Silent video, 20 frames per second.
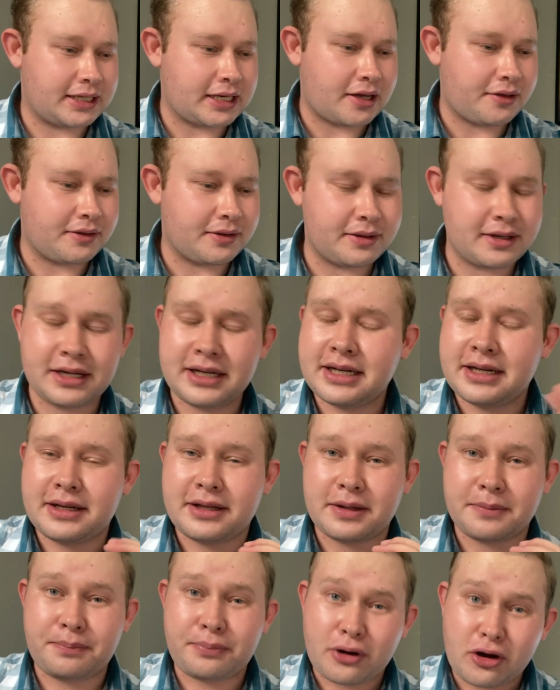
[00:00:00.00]
Now, the
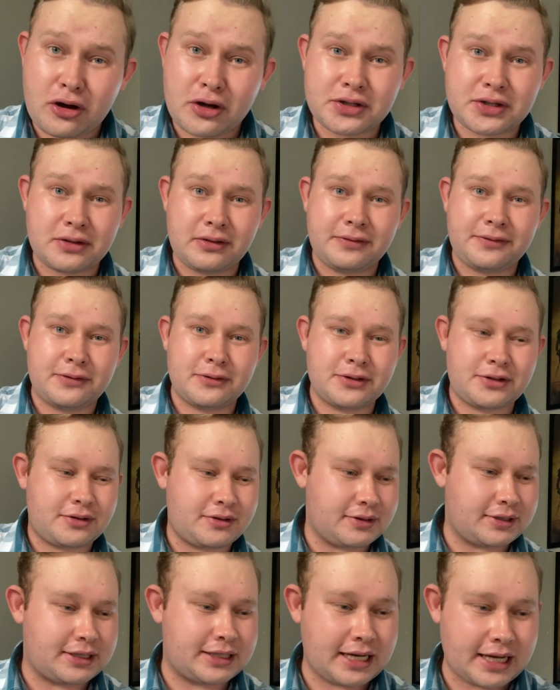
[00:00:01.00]
parcel for
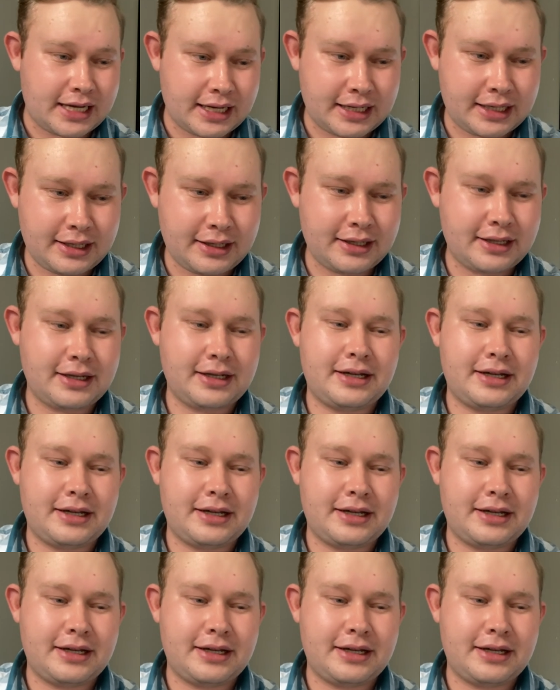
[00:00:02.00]
today